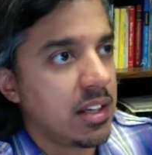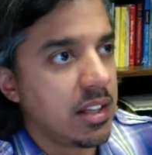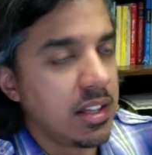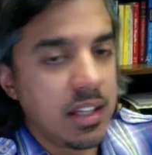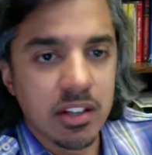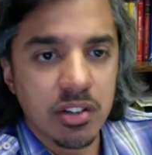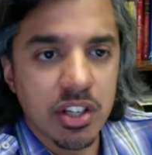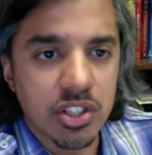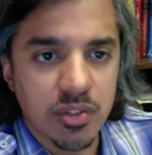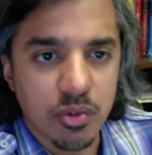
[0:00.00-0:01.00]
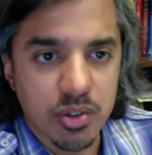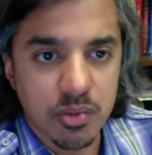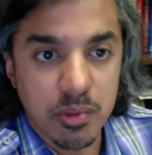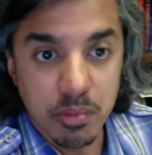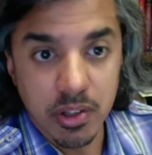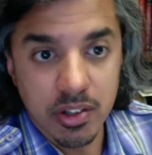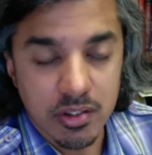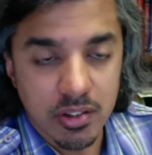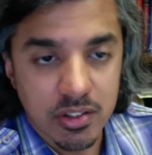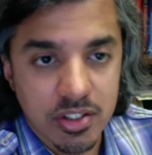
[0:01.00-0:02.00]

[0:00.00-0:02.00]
the Indonesians, of course, would be political.